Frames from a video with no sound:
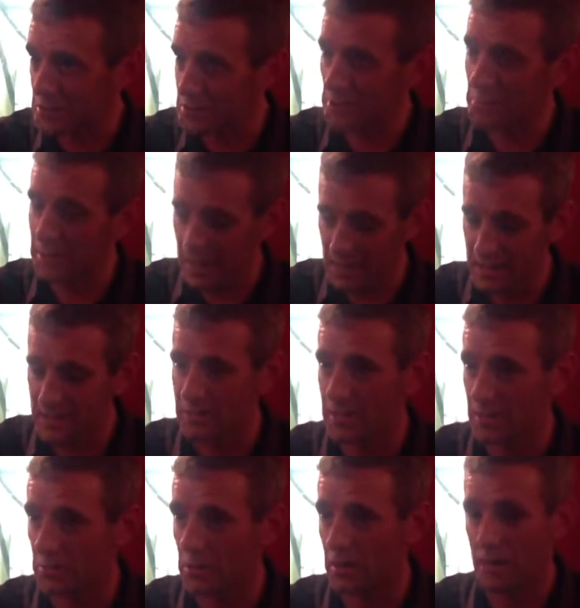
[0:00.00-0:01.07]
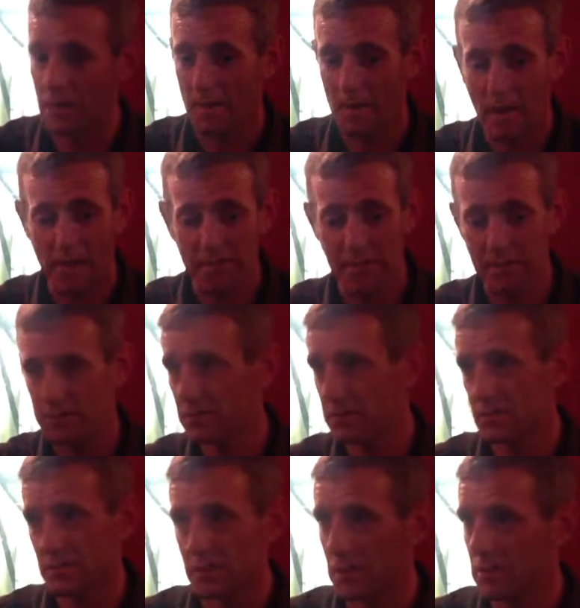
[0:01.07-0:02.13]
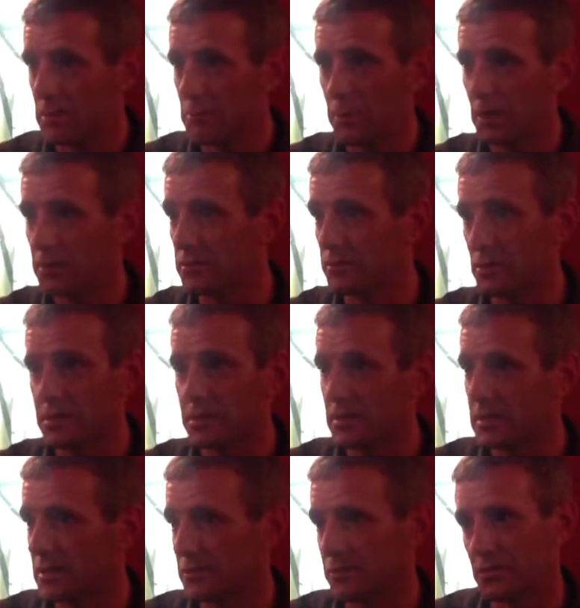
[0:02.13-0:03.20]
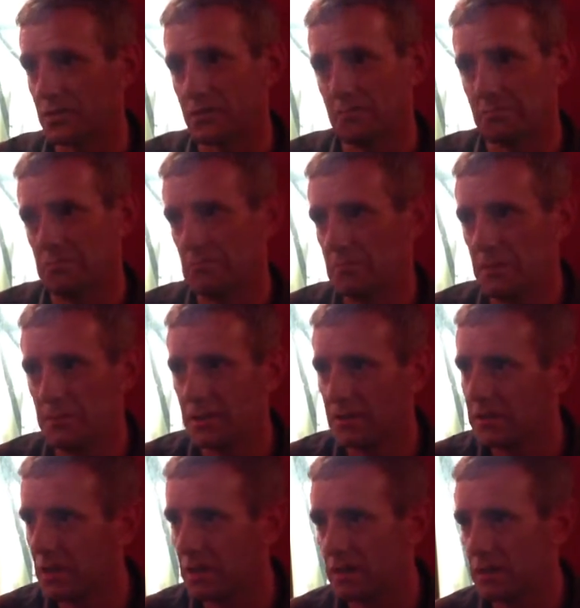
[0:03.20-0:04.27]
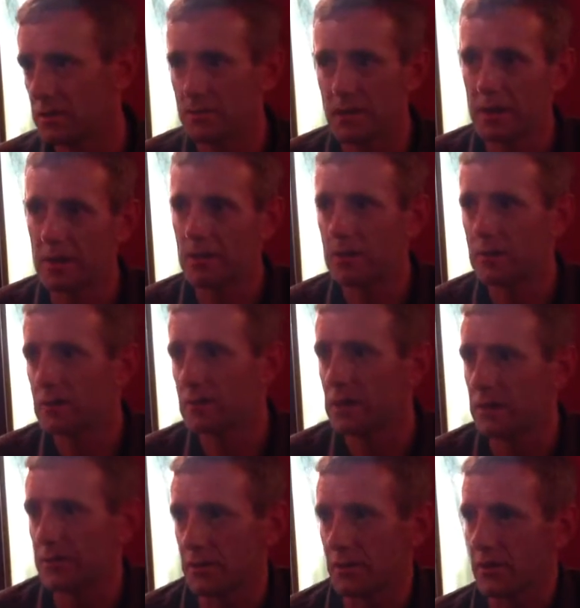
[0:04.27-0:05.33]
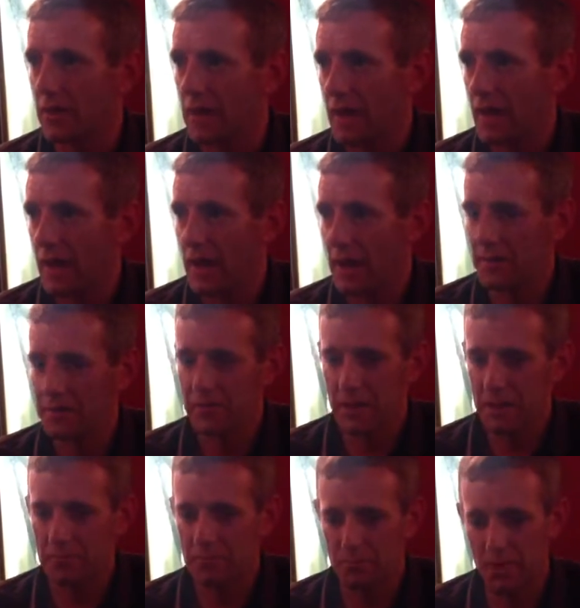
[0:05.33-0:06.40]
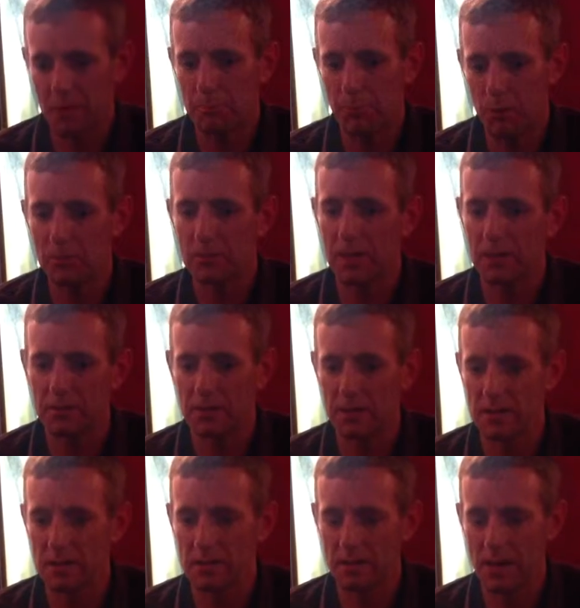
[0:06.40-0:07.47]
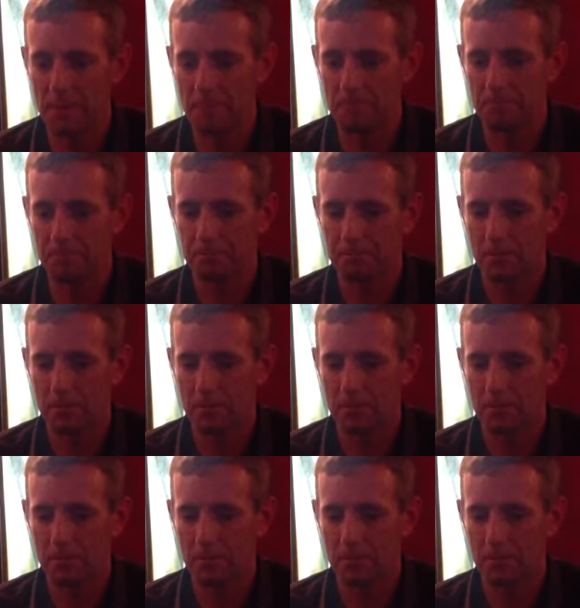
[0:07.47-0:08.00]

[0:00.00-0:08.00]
them and they yeah. listened to them all, and they just you know they bought the rights to these for maybe a dollar a record or whatever, and they they pumped out these. Um,